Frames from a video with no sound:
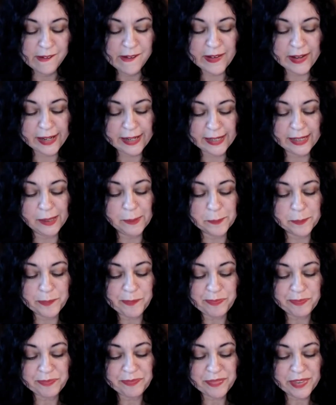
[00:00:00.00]
Um,
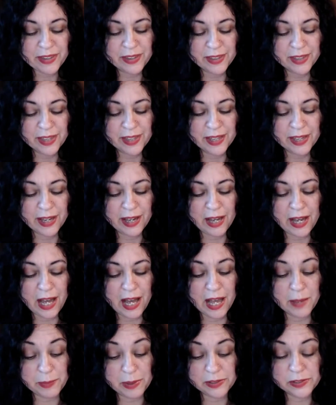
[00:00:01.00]

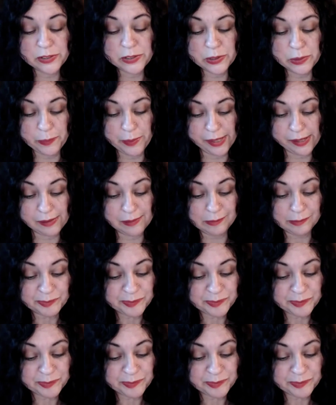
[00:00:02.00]
I'm assuming,